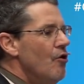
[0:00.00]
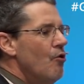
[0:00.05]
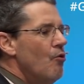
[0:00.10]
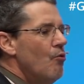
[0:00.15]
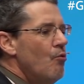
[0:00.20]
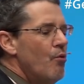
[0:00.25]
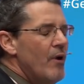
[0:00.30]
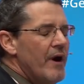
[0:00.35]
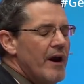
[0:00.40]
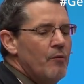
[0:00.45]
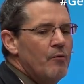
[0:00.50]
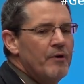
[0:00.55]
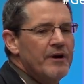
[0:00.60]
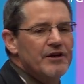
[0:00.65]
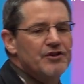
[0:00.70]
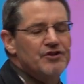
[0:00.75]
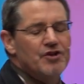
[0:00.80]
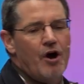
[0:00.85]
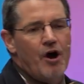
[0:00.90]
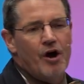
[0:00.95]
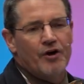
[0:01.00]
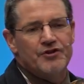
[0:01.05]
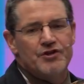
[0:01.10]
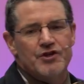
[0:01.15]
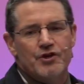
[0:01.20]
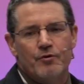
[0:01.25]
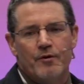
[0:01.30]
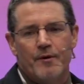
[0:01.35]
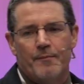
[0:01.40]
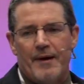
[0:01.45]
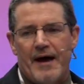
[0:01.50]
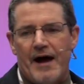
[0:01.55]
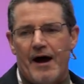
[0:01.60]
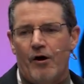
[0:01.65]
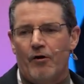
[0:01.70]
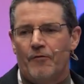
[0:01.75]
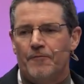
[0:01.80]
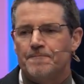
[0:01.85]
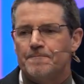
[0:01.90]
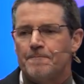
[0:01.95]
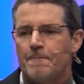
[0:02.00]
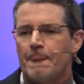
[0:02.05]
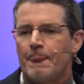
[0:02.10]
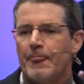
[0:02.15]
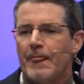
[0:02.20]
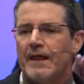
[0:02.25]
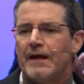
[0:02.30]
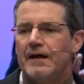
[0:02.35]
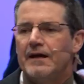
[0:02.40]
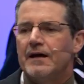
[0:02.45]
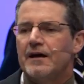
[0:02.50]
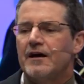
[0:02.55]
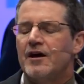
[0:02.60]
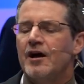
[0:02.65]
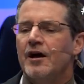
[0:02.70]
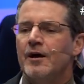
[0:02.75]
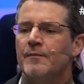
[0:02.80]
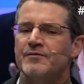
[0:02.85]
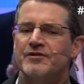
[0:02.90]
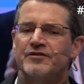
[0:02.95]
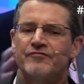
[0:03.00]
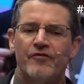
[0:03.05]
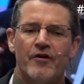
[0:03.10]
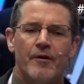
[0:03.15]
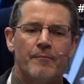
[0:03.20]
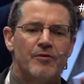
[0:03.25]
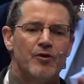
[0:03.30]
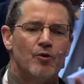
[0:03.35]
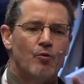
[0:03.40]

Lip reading: What I want to talk to you about comes from the